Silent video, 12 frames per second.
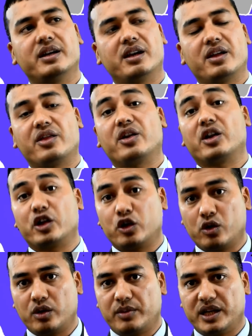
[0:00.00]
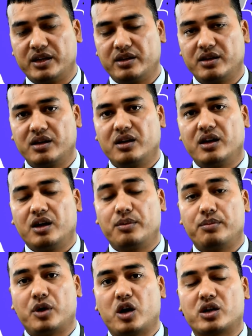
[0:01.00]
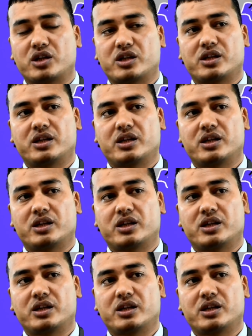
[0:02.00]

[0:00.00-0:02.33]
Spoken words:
their economic, but